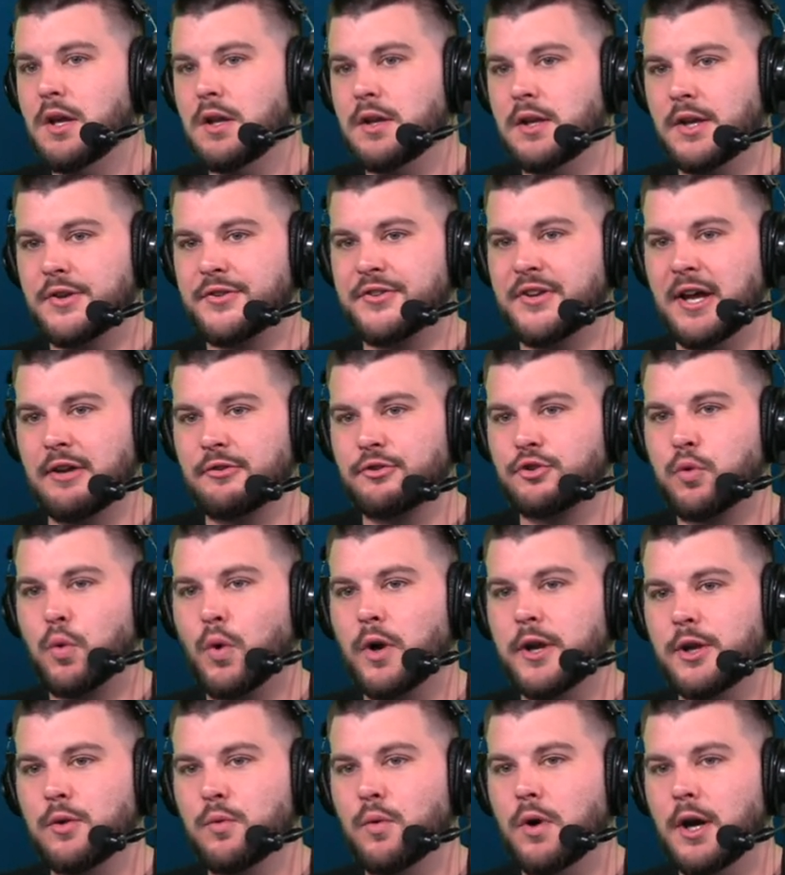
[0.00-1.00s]
Knicks down
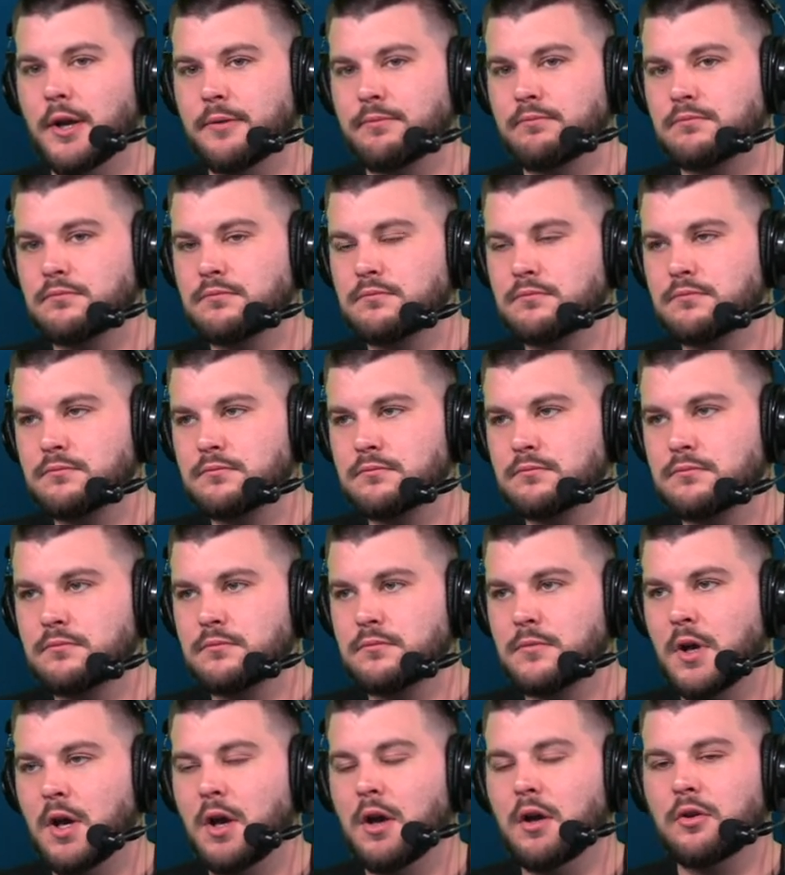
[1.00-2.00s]
twenty-one
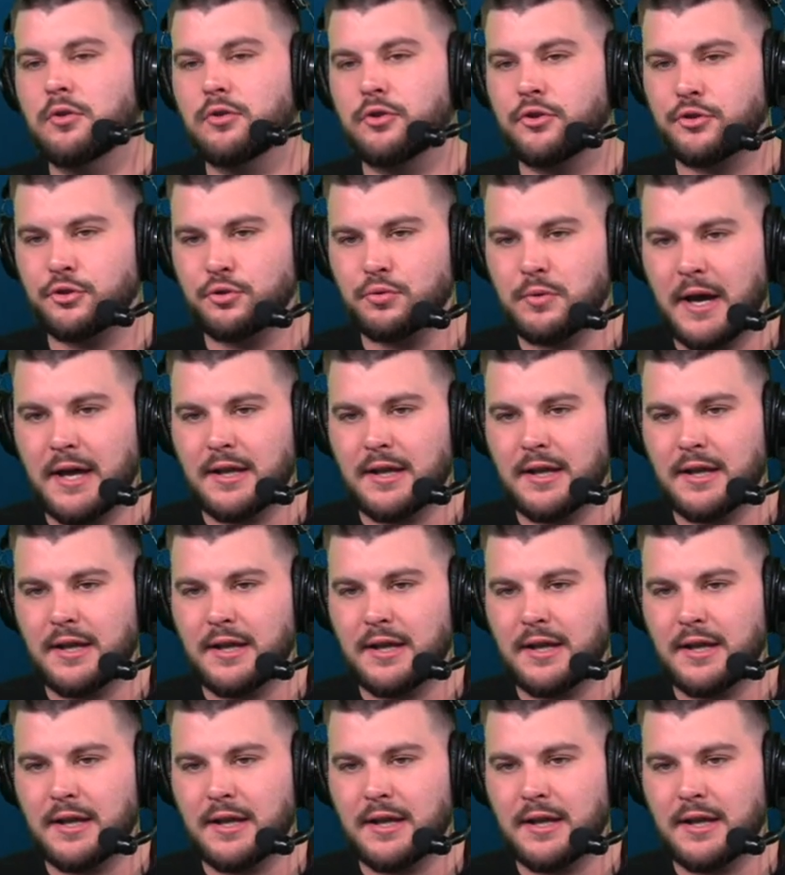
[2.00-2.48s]
to